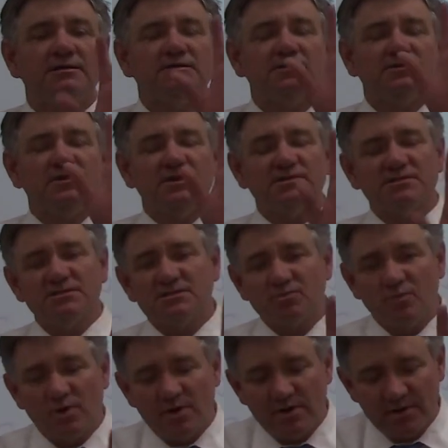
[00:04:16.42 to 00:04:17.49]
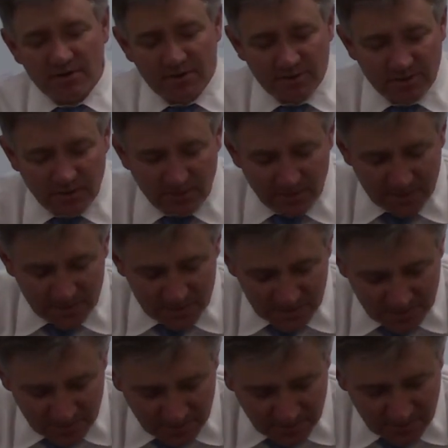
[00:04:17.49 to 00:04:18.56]
This is where you're going
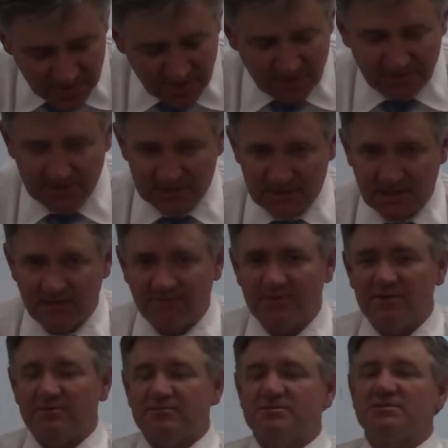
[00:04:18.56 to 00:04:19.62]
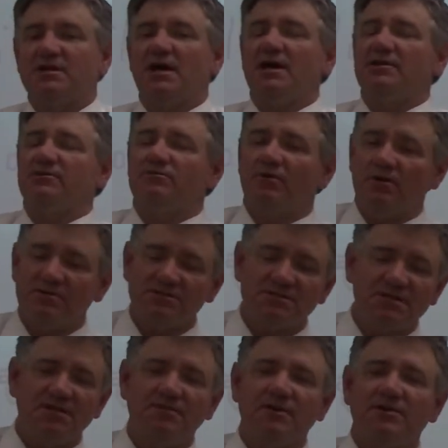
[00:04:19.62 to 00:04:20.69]
to get this confused. And you all
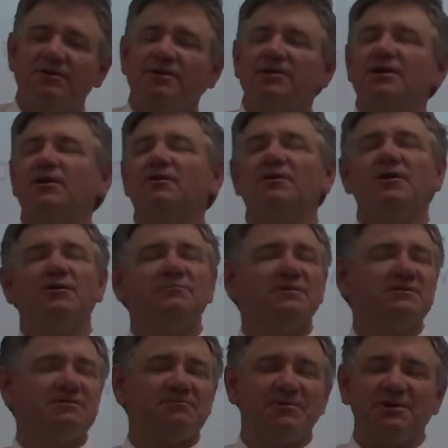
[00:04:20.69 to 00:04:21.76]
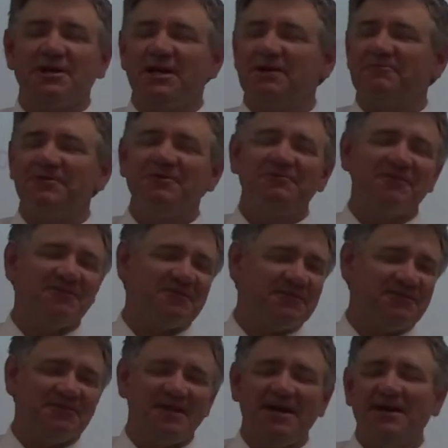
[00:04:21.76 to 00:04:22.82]
sit there and you go, oh, Mr. Burkamp, we won't
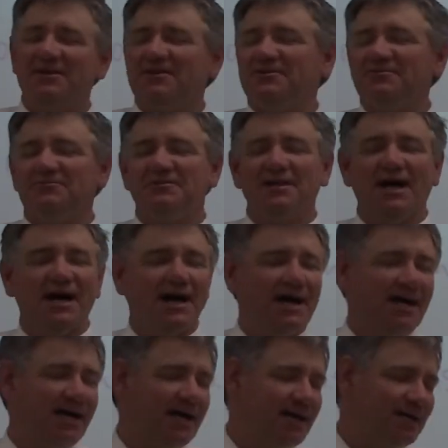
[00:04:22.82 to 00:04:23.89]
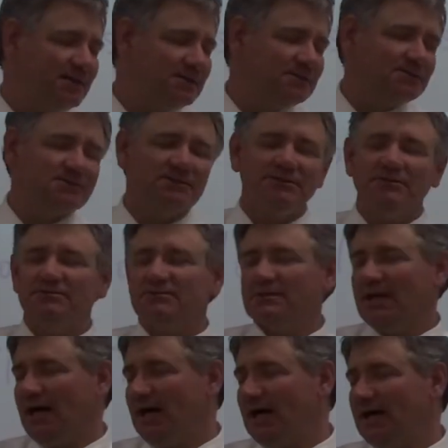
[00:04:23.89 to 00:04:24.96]
do that. You lie, you
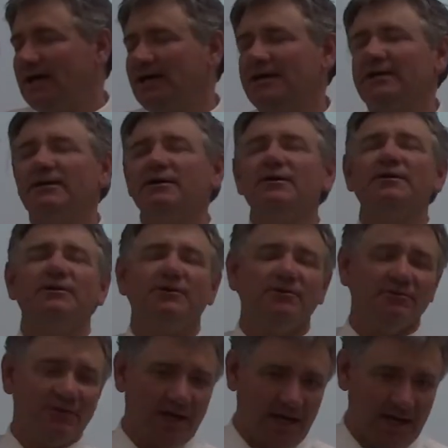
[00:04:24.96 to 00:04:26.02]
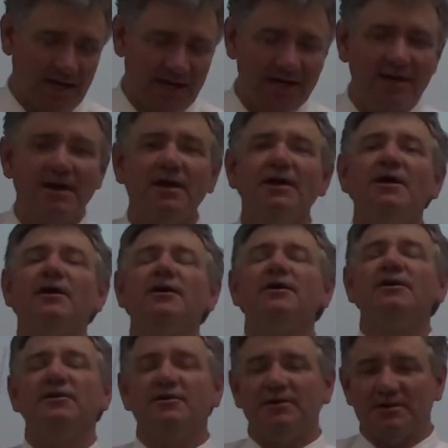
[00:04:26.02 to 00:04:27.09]
lie, you lie.
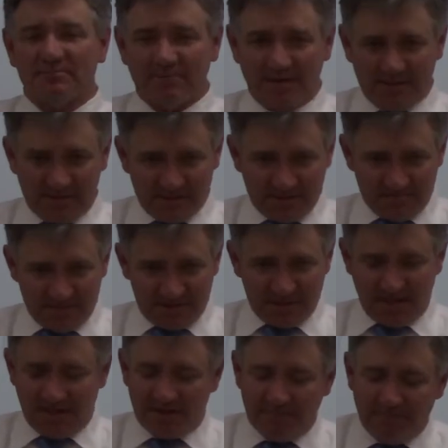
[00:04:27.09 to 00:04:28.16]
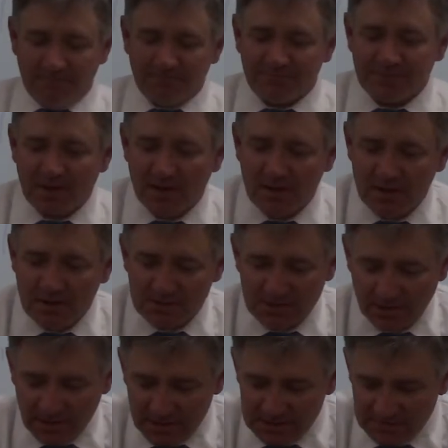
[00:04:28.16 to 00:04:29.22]
You're going to make this mistake. So
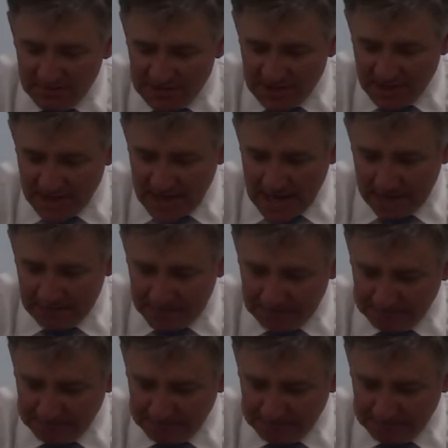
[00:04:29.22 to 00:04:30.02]
here's what's going to happen.